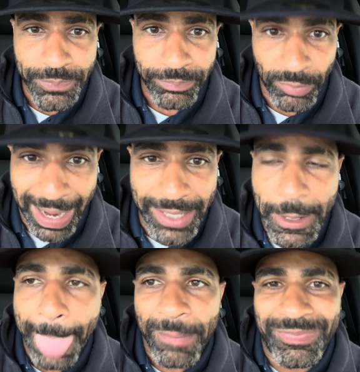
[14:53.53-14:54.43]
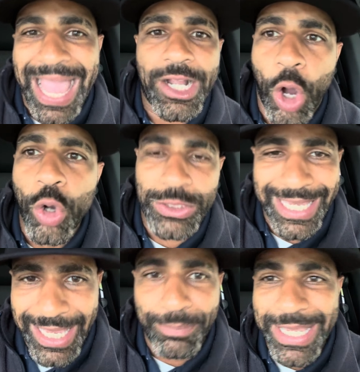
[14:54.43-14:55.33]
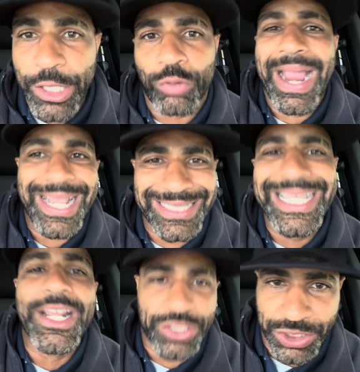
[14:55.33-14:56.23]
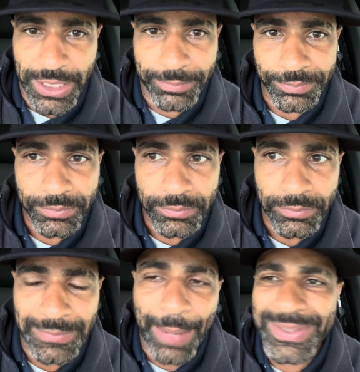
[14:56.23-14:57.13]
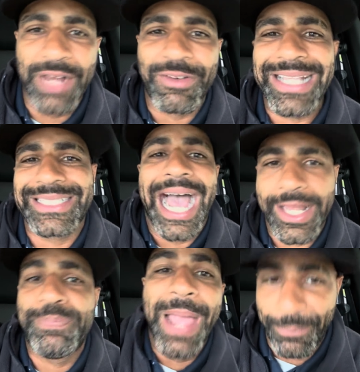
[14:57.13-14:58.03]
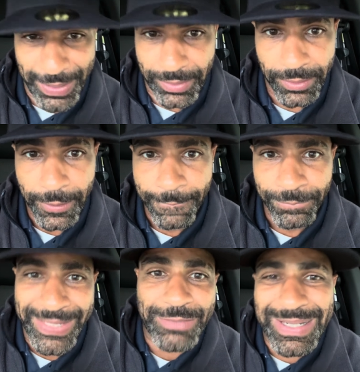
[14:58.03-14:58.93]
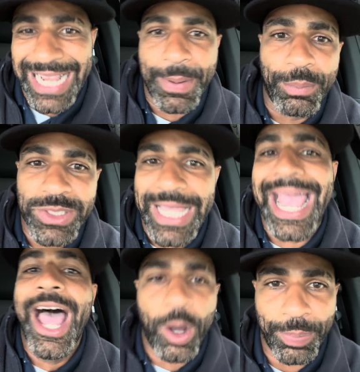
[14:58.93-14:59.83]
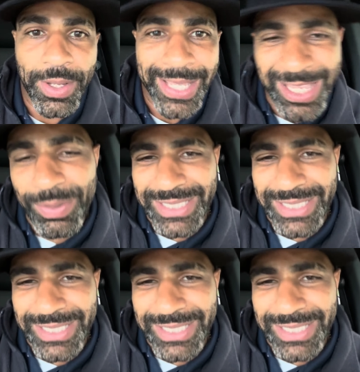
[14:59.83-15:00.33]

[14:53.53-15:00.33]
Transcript: right? That goes to him being great, his leadership. That was never a Scottie Pippen. This why Scottie Pippen was the help. He was